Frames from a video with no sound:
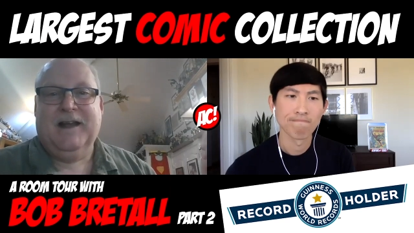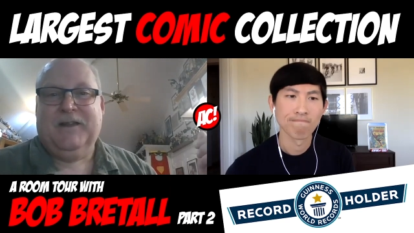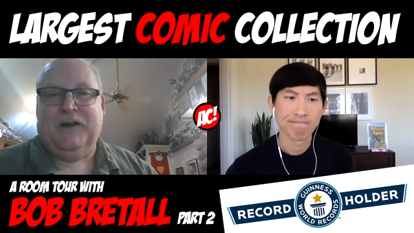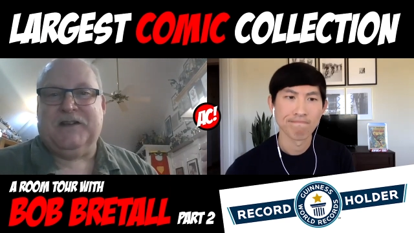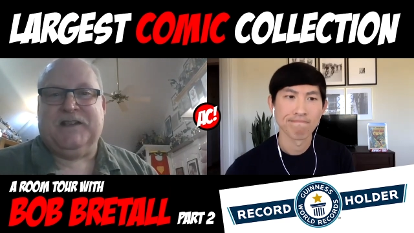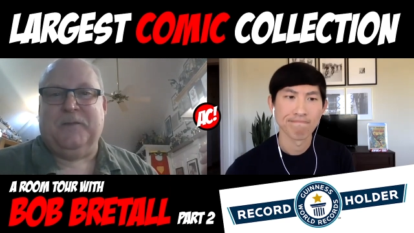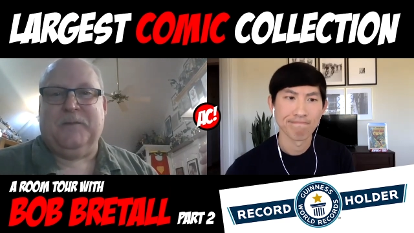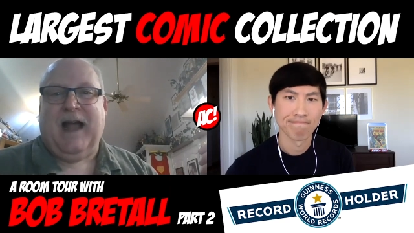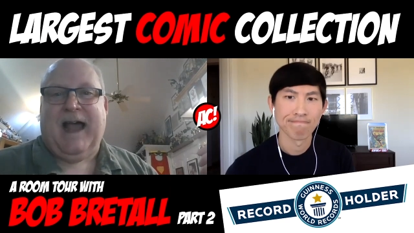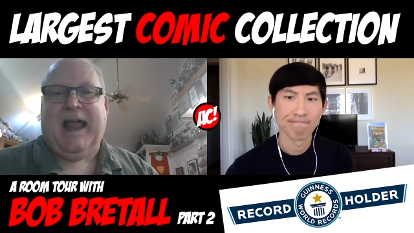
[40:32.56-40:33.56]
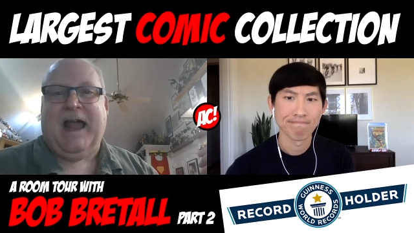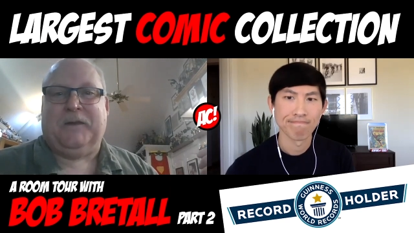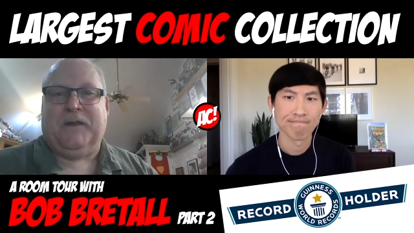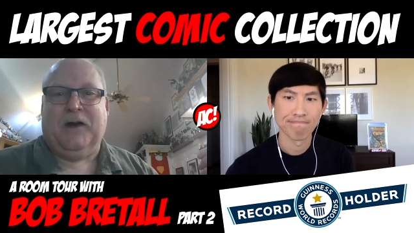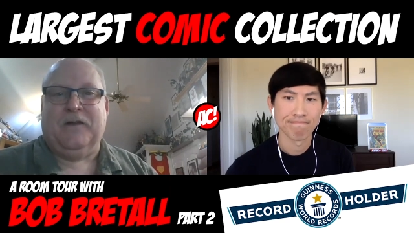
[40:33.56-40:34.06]
Speaker 1: there's some guy
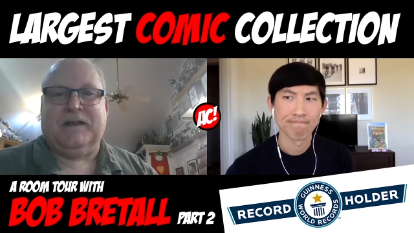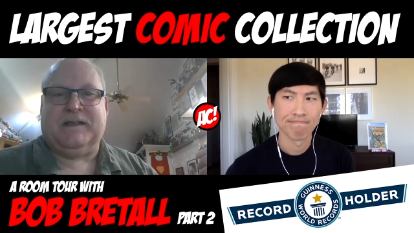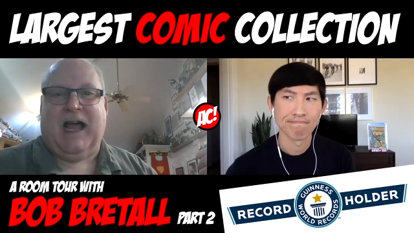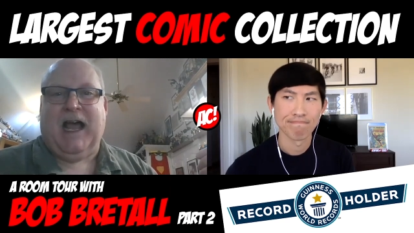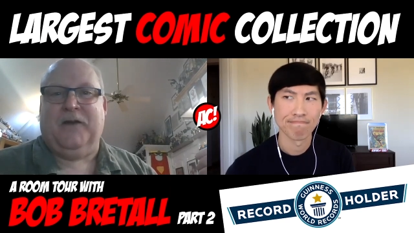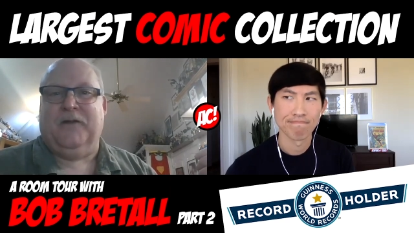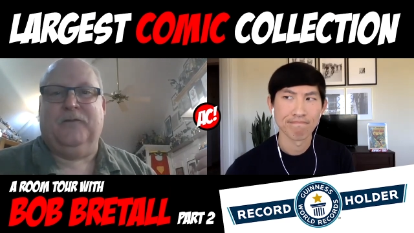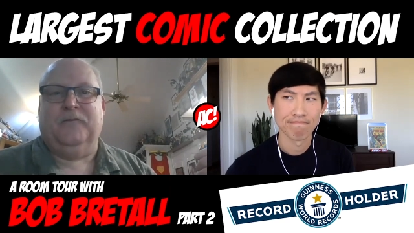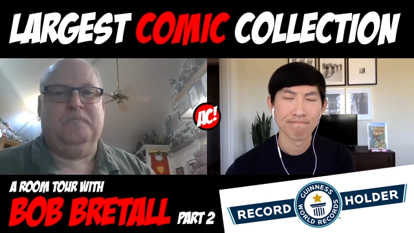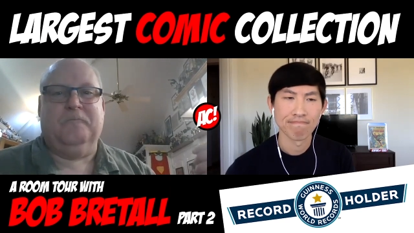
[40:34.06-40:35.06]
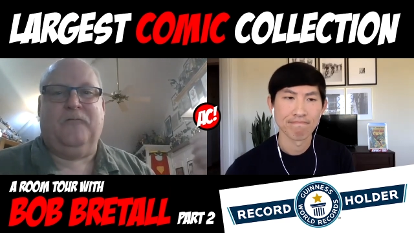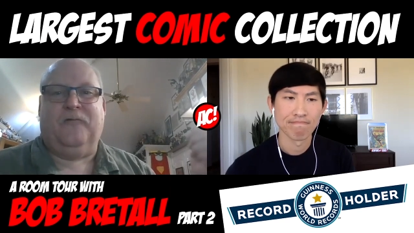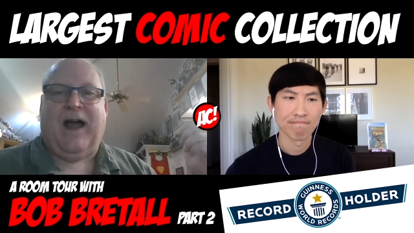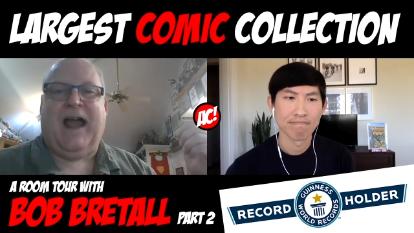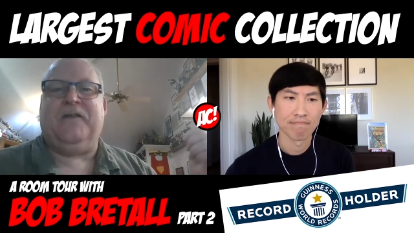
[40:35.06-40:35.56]
out there that's got
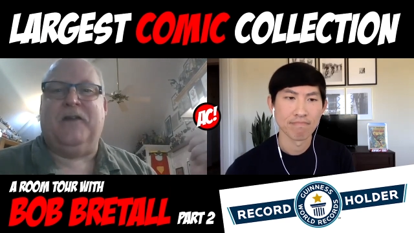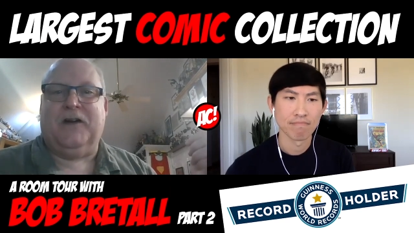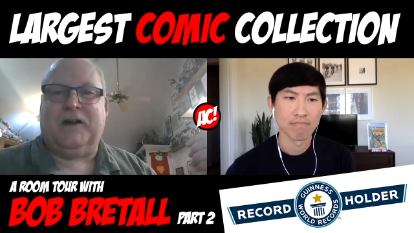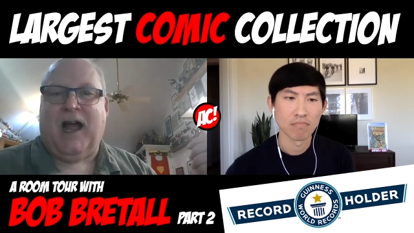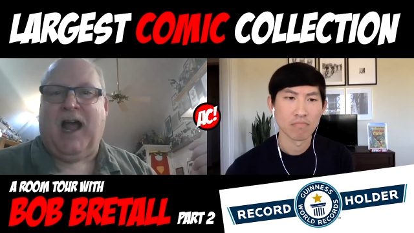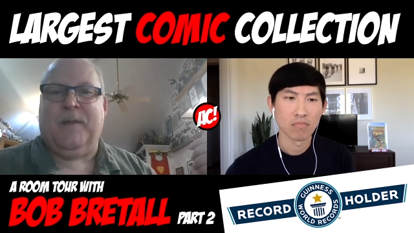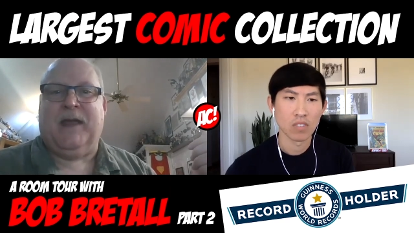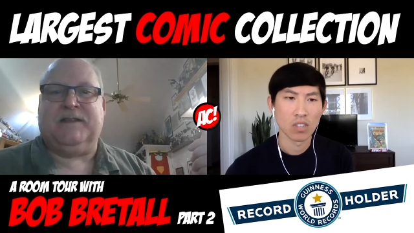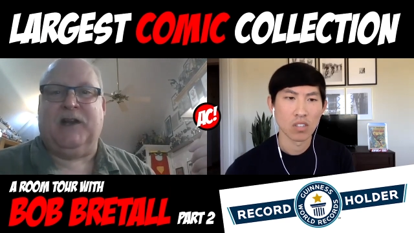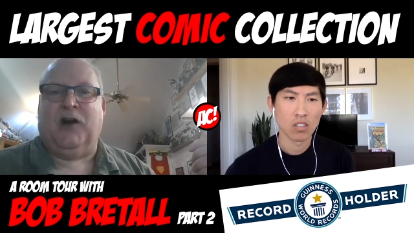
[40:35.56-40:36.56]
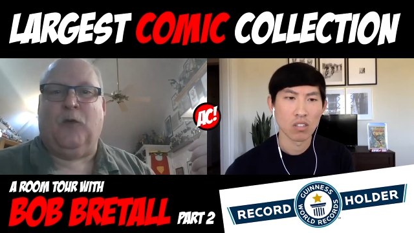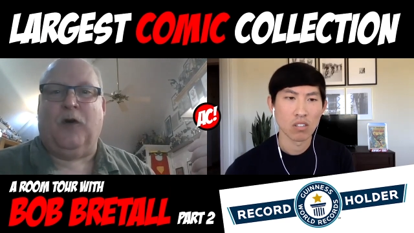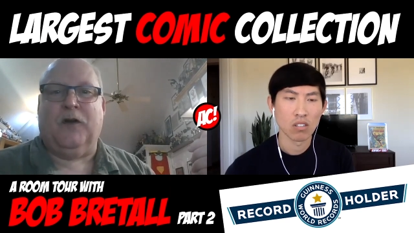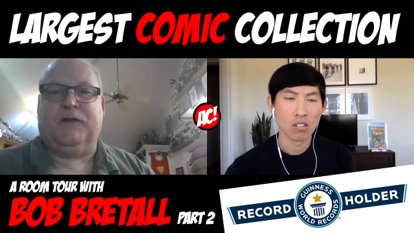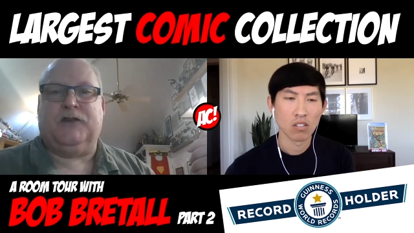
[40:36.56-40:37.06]
500 comics that are
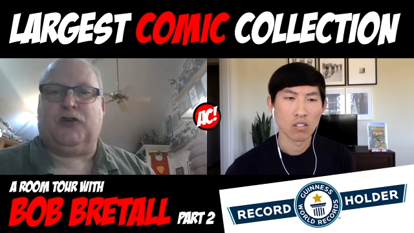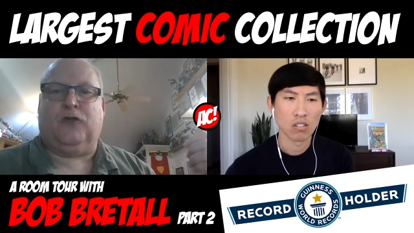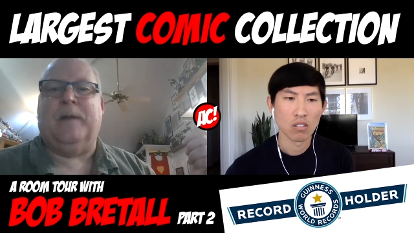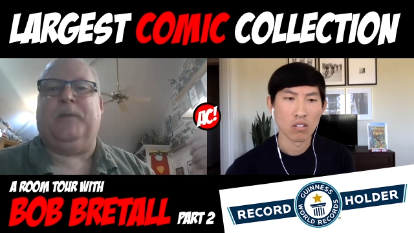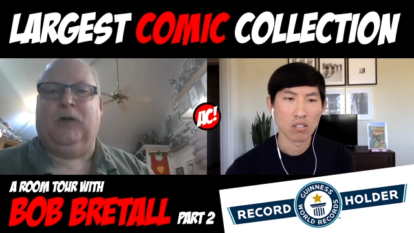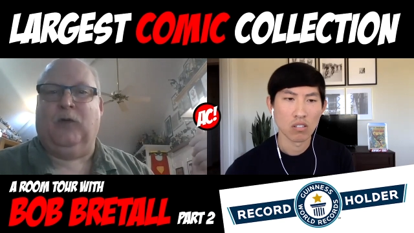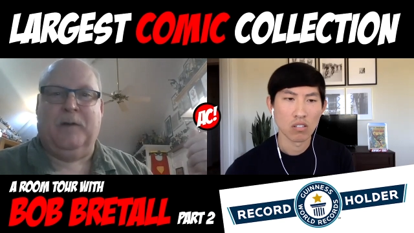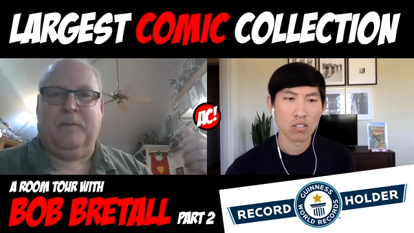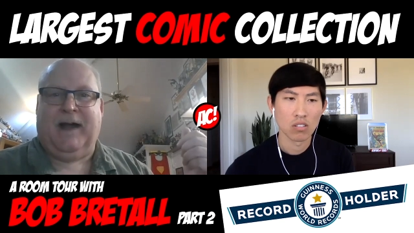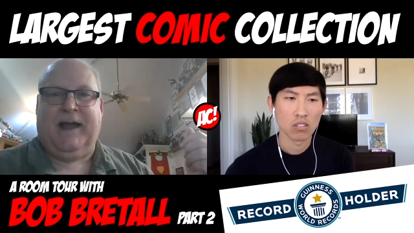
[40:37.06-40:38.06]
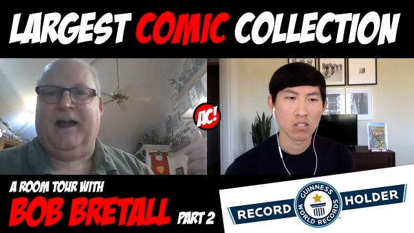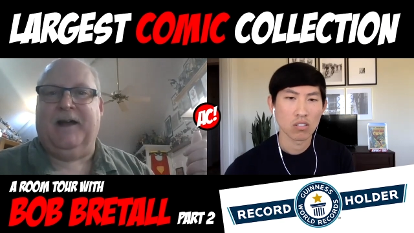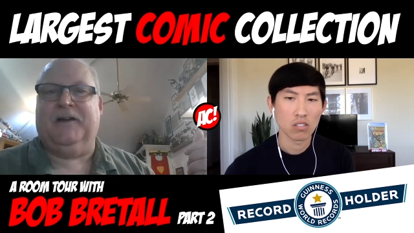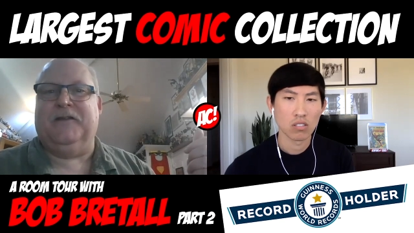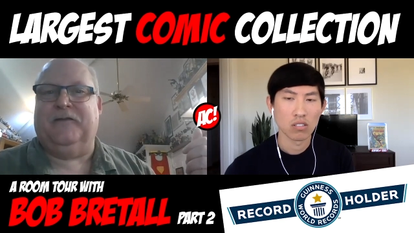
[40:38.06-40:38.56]
worth triple what my
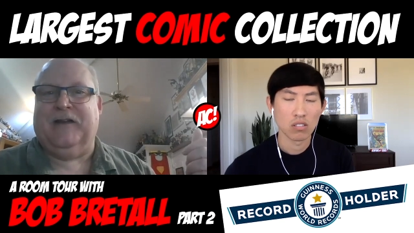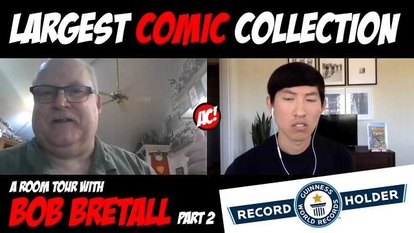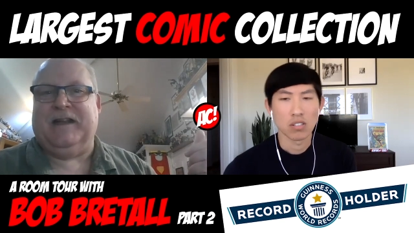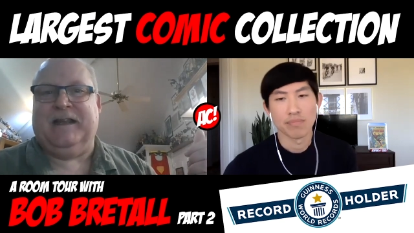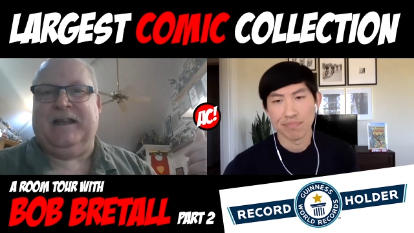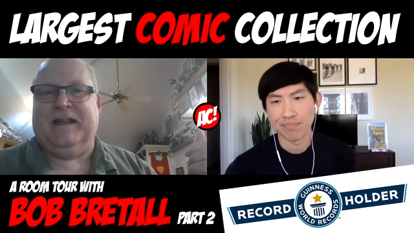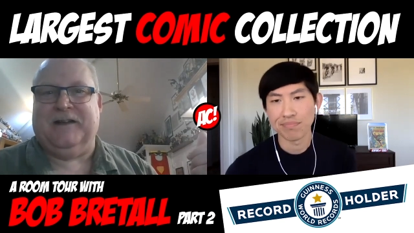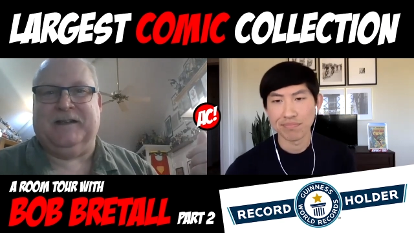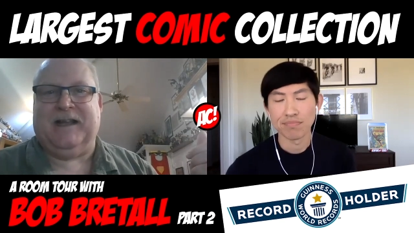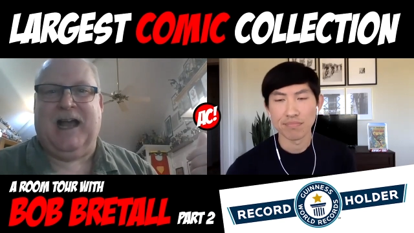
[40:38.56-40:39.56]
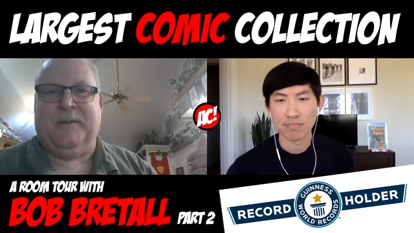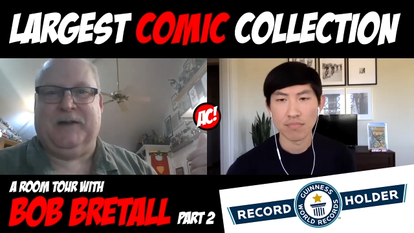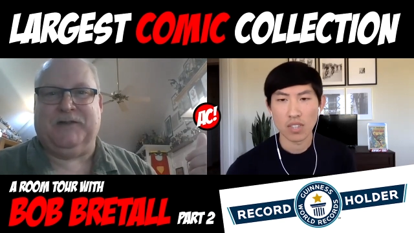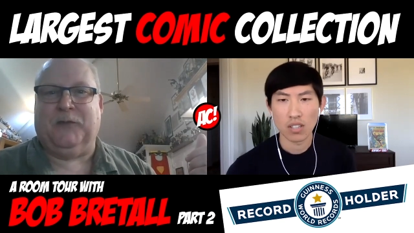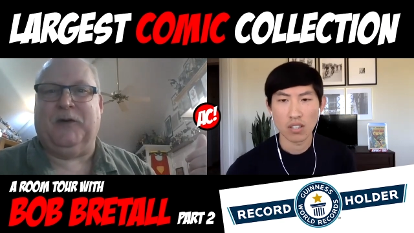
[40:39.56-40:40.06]
115000
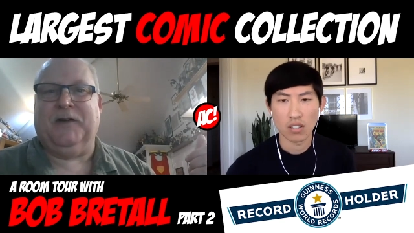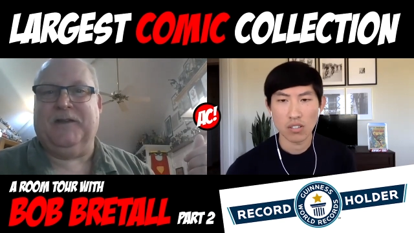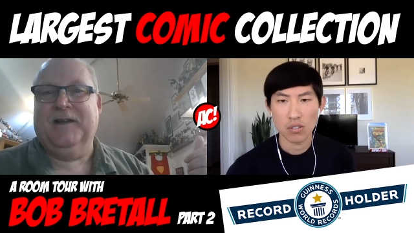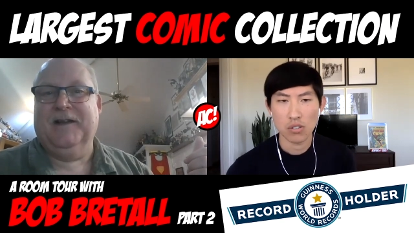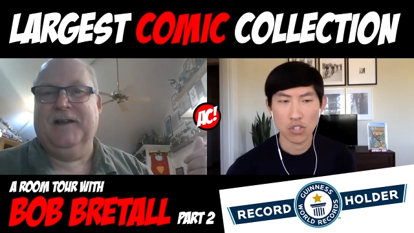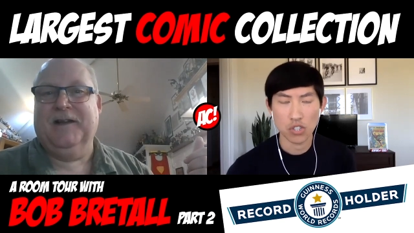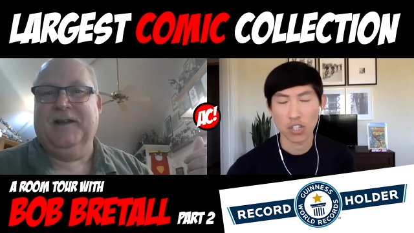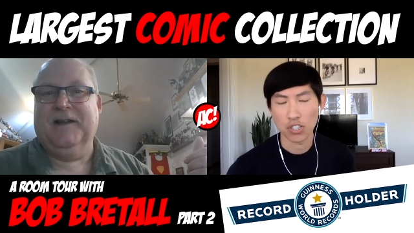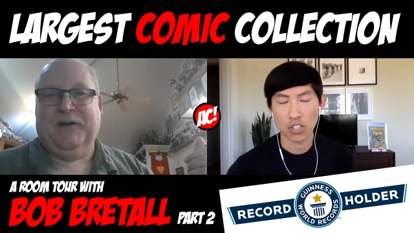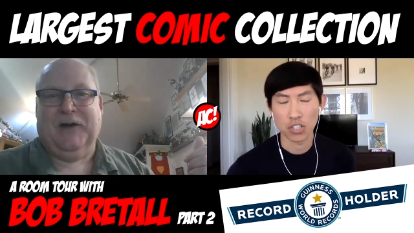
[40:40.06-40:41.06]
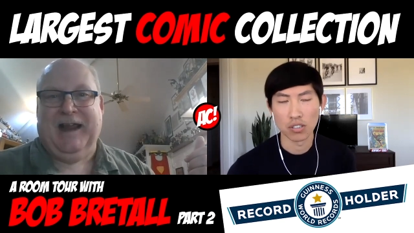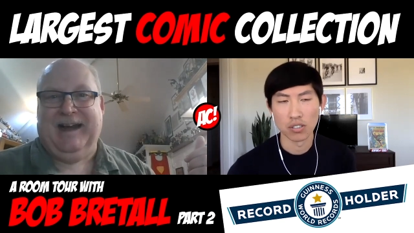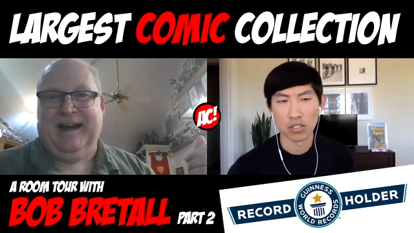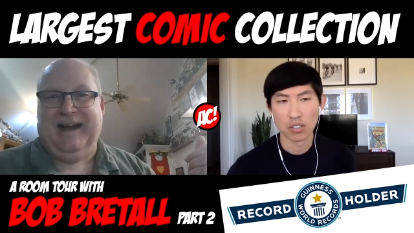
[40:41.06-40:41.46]
comics are worth sure sure right